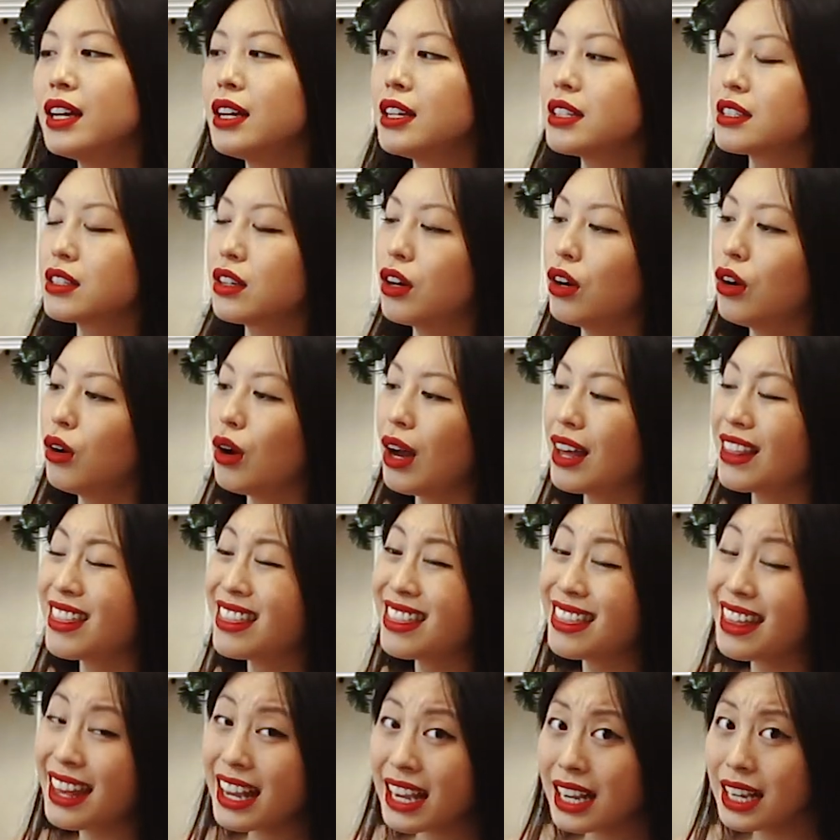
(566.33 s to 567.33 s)
So I
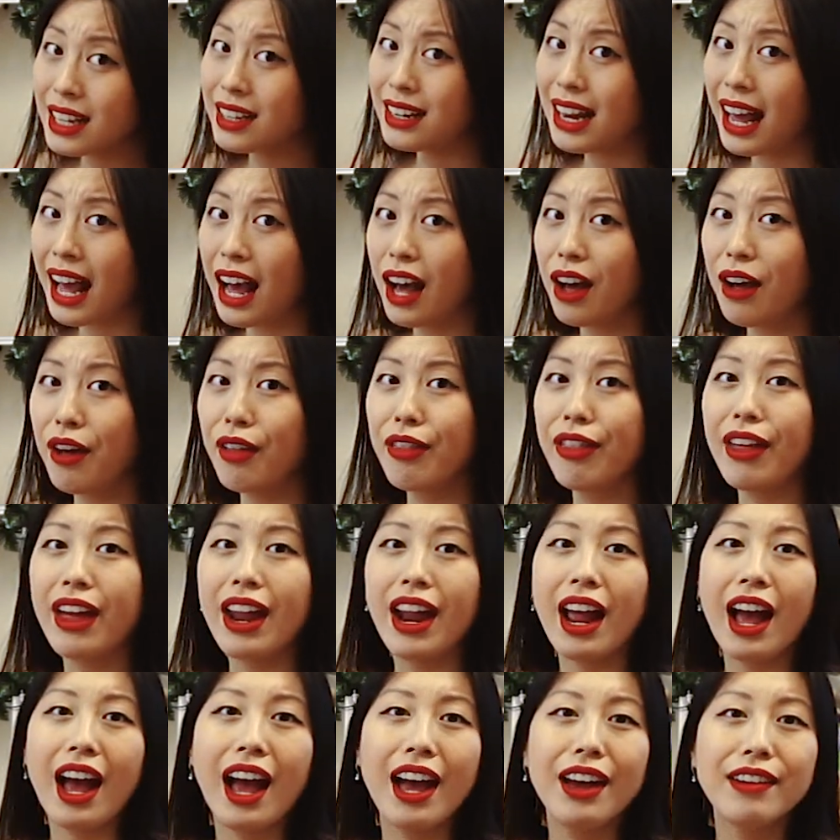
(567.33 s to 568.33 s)
think now
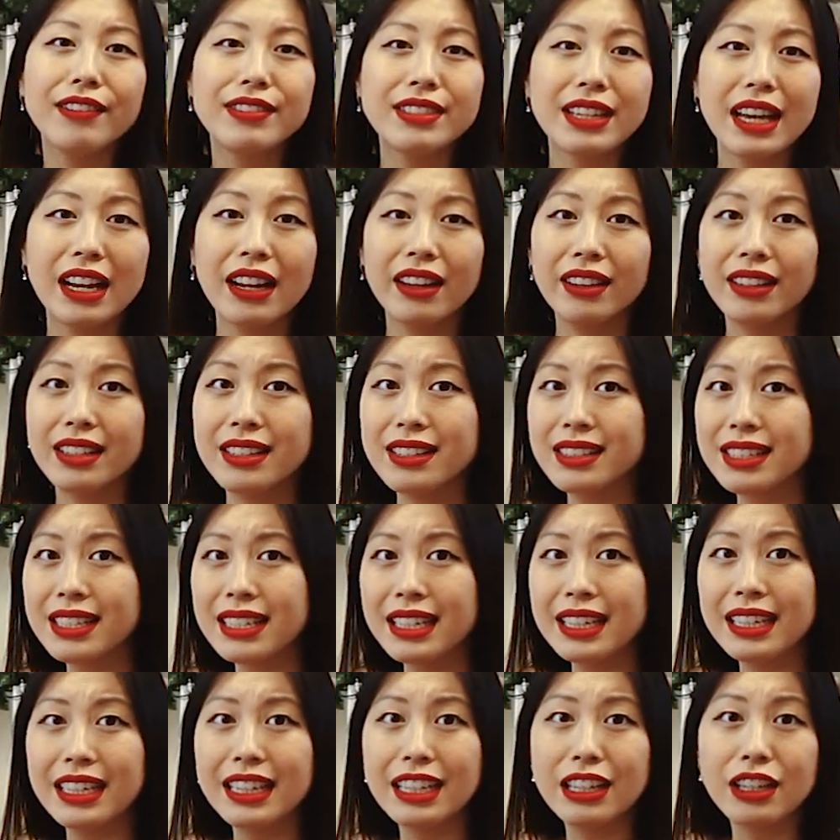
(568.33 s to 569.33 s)
that I've settled into
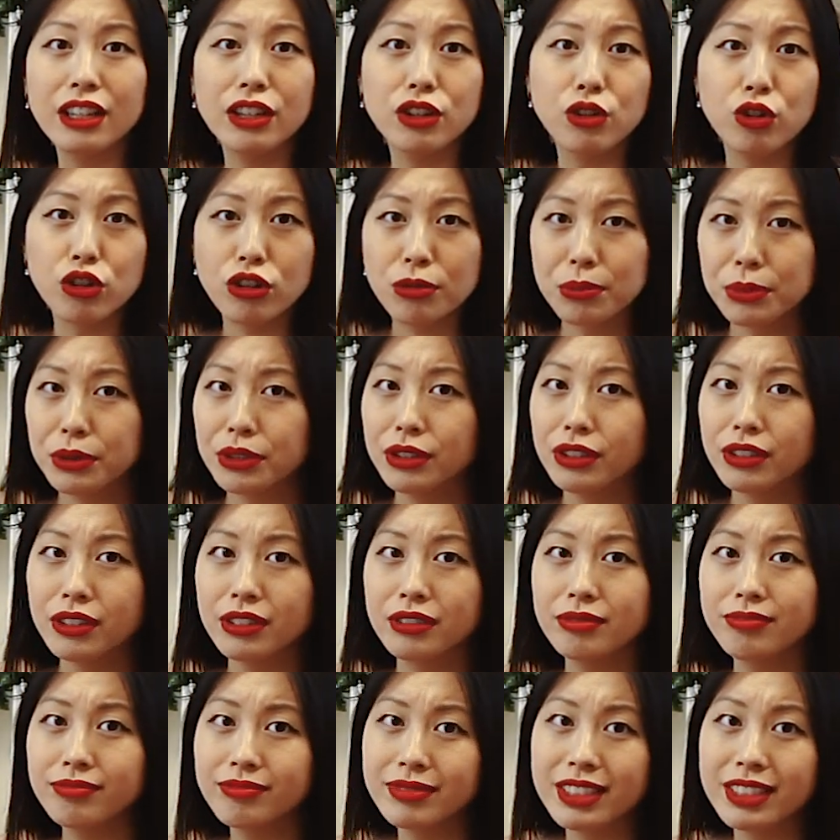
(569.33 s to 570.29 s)
eating a normal